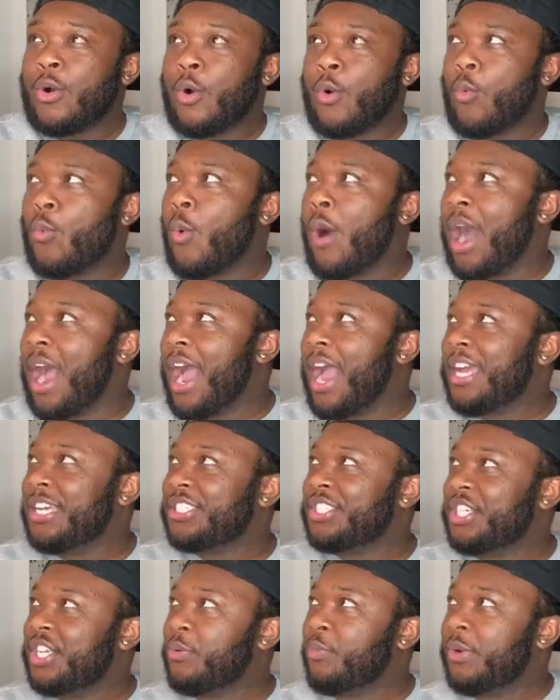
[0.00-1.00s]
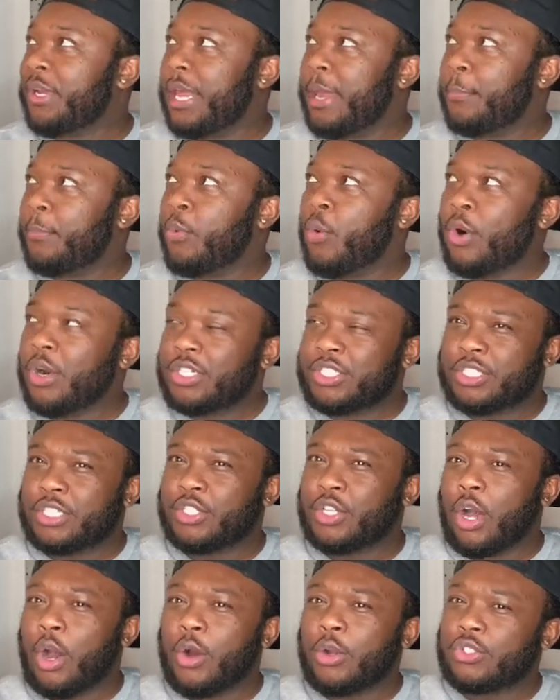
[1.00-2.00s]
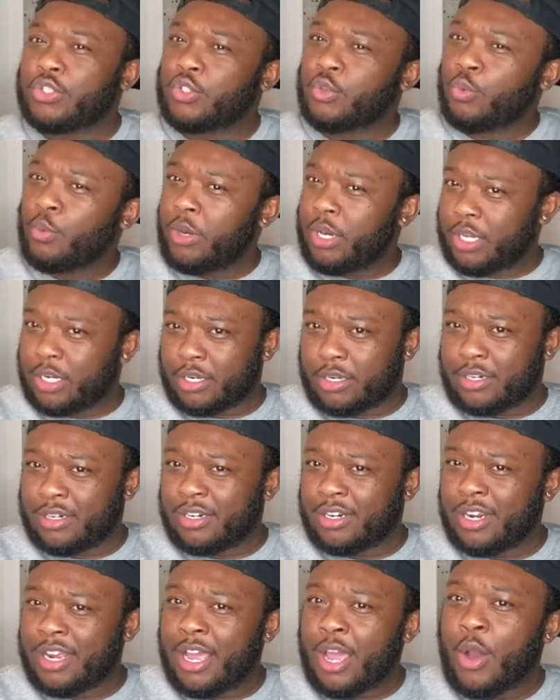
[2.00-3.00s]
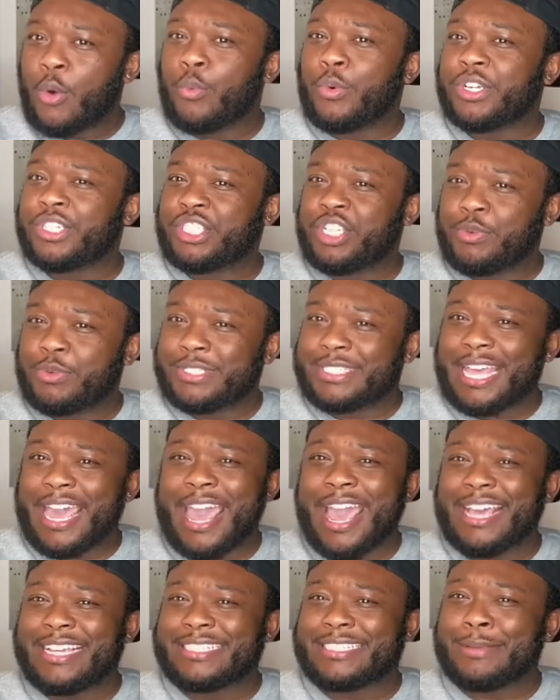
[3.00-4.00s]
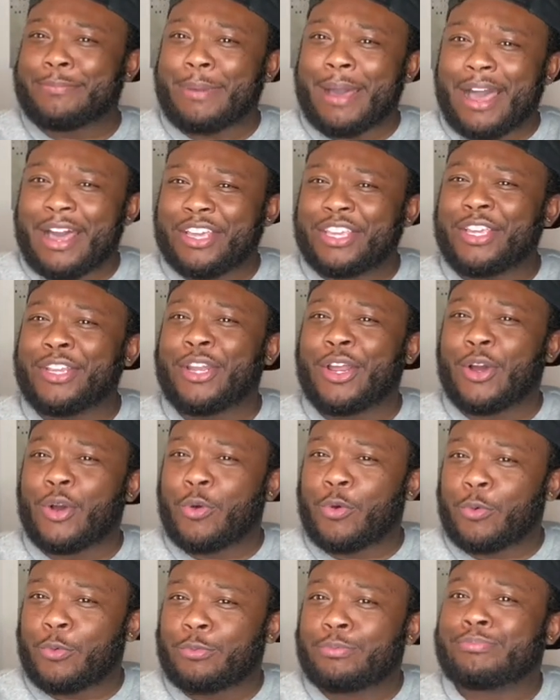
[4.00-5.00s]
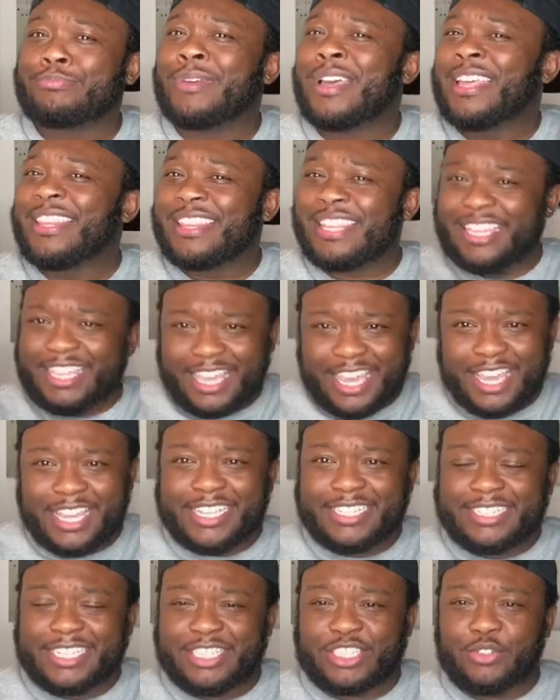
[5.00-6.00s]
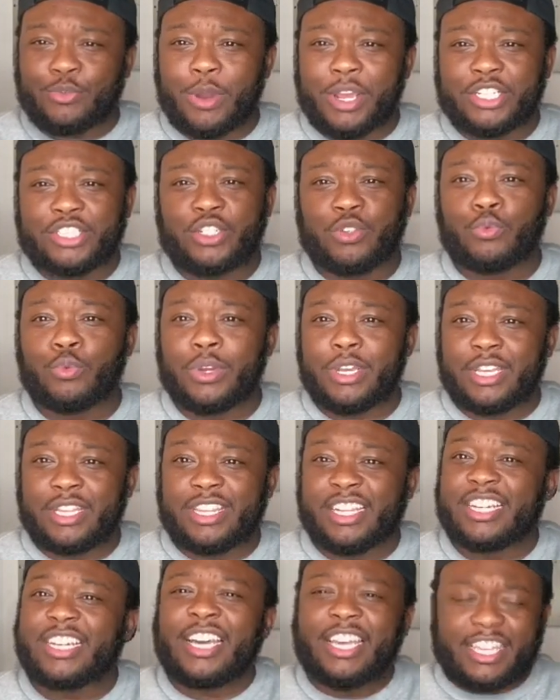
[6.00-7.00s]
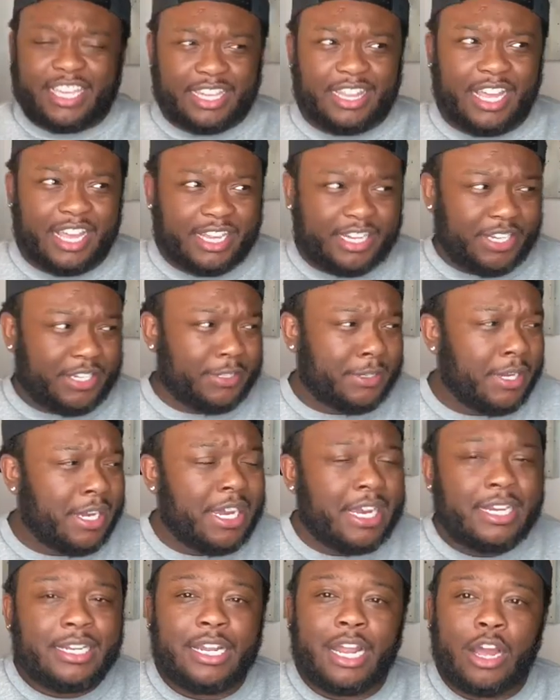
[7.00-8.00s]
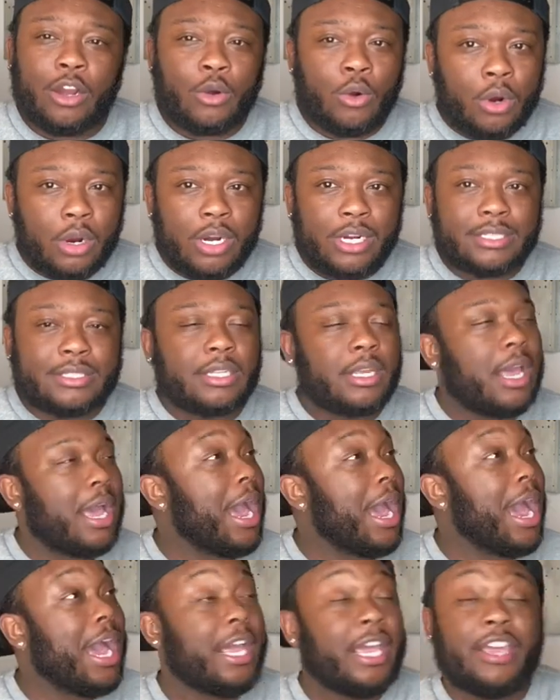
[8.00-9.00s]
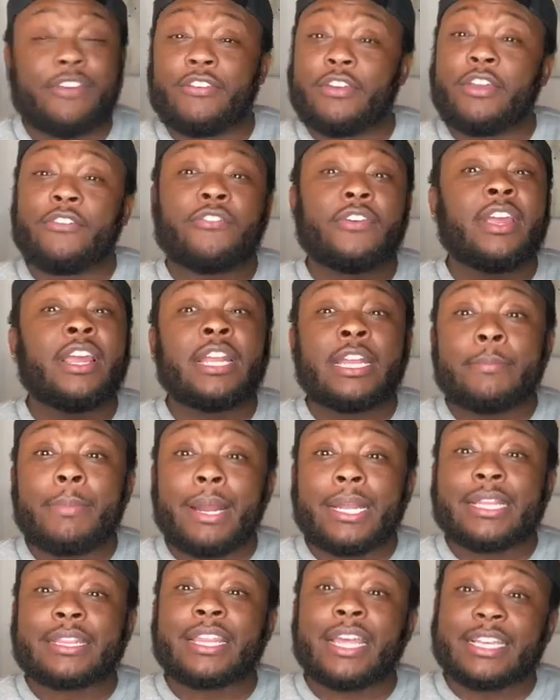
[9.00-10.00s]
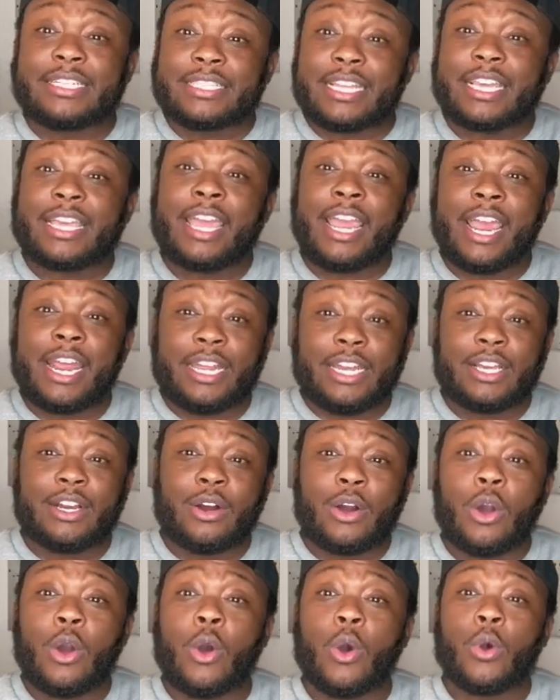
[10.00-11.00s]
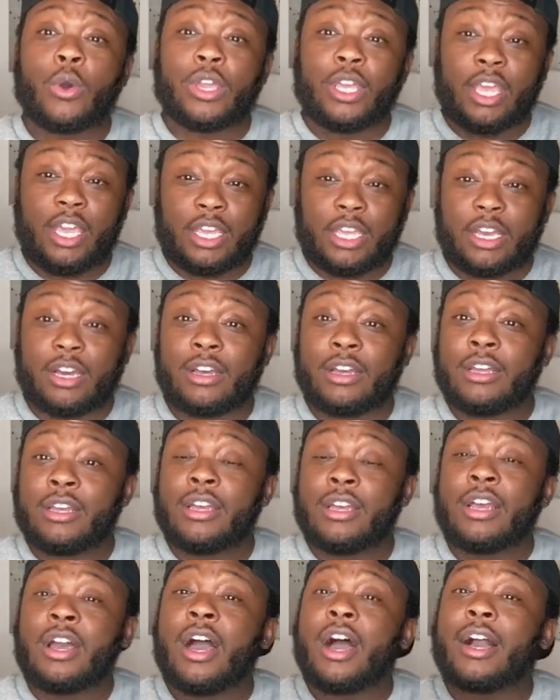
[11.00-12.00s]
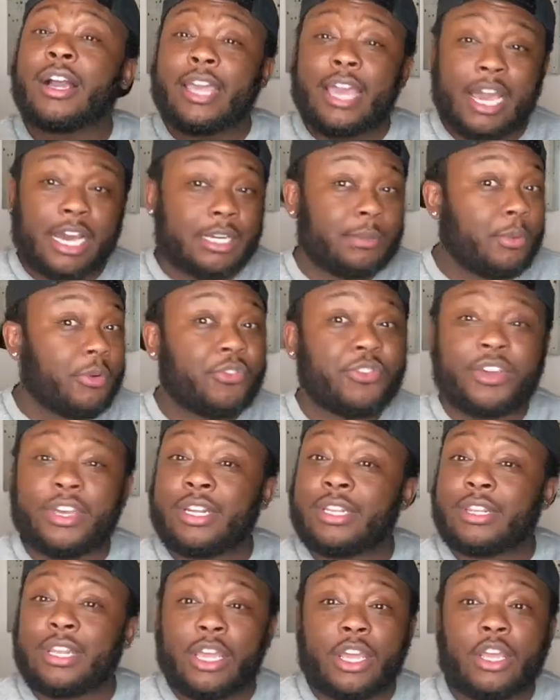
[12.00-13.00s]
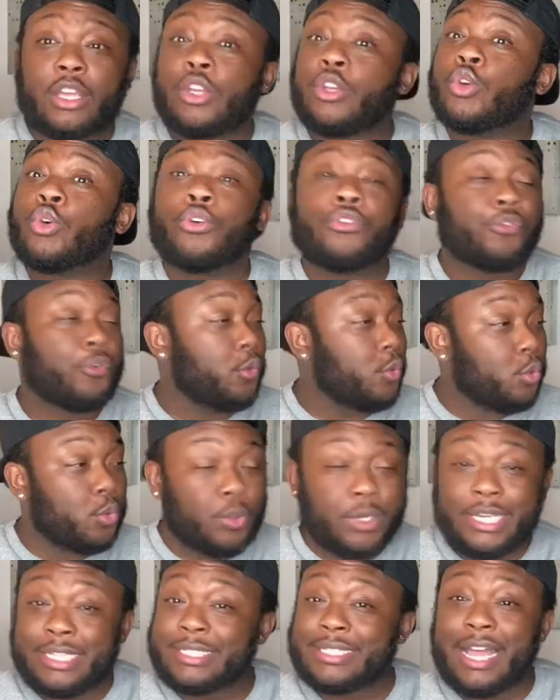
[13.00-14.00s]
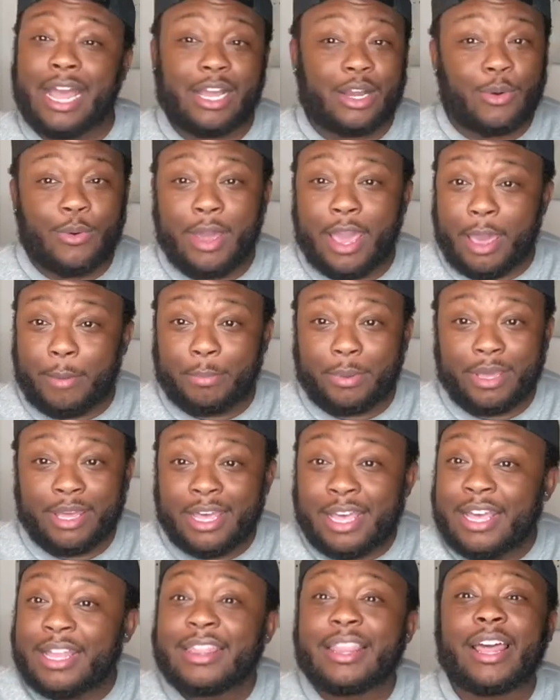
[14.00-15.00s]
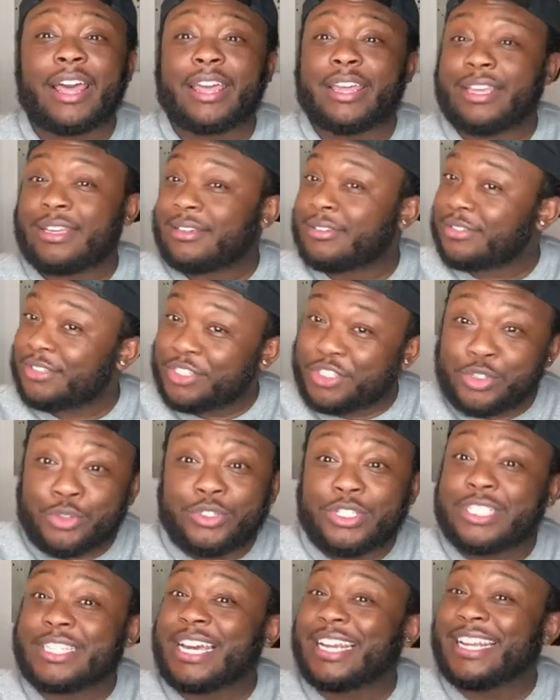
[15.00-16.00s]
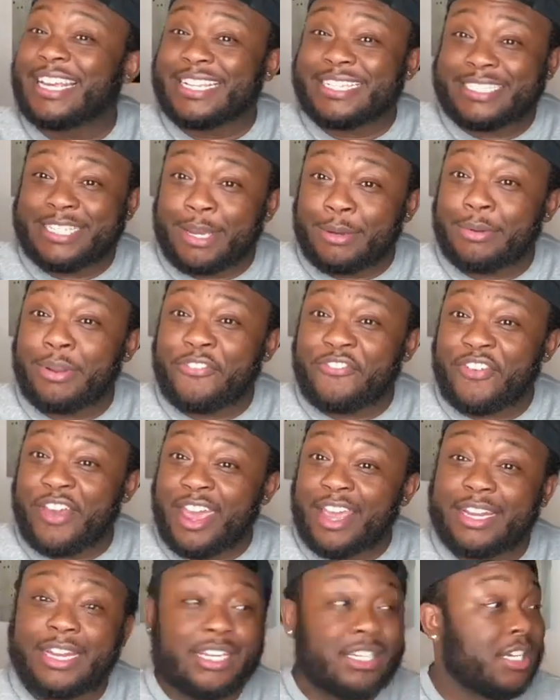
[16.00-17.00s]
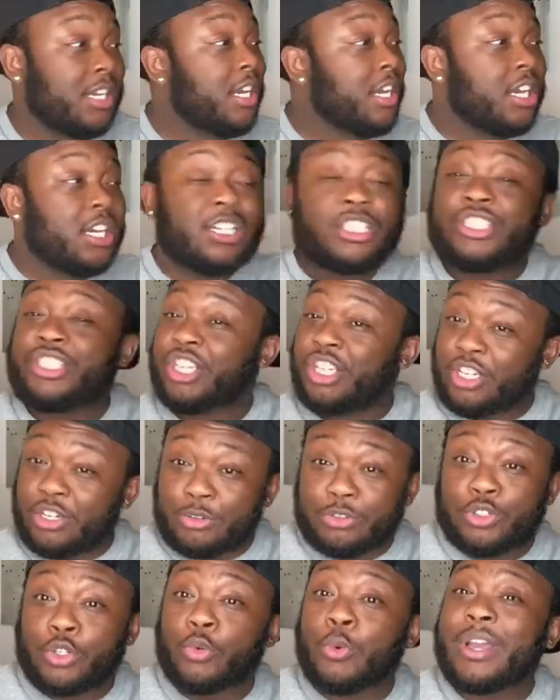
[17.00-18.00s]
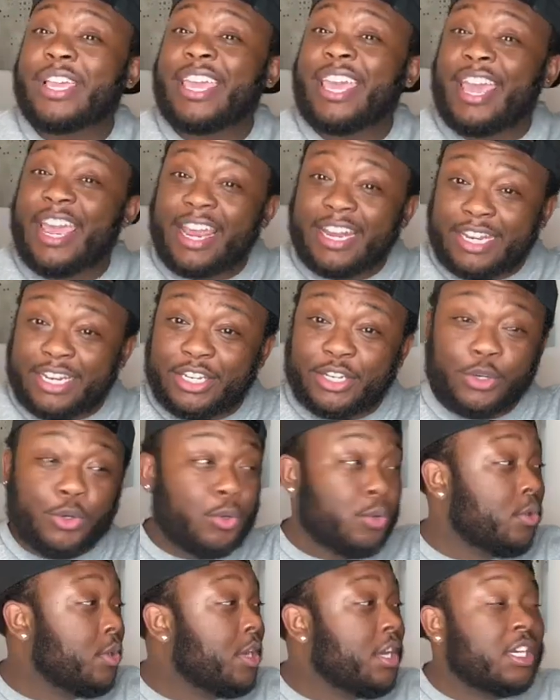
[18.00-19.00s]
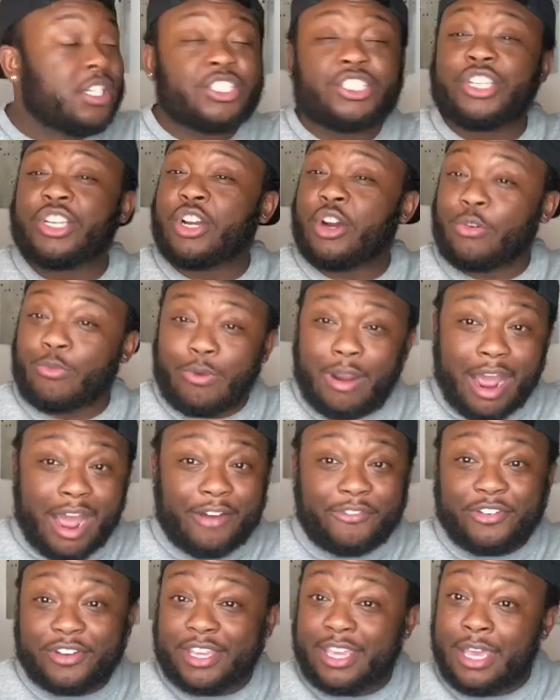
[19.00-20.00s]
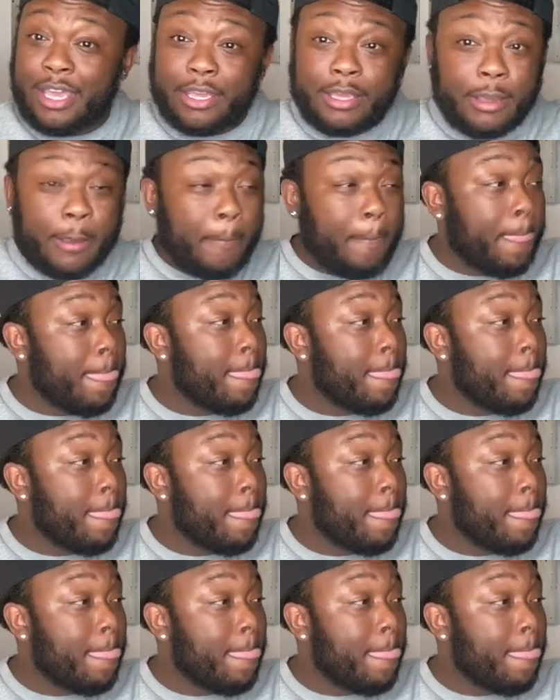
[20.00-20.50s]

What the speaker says: why she went at Portia on Twitter when she was asked about, you know, the Kenya situation with the cookie lady. Now, of course, if anybody thinks that Candy gonna hold Kenya accountable for anything, you're a fool. It's not gonna happen. Like, you just gotta accept the fact that she gonna do what Candy do. She gonna ride for Kenya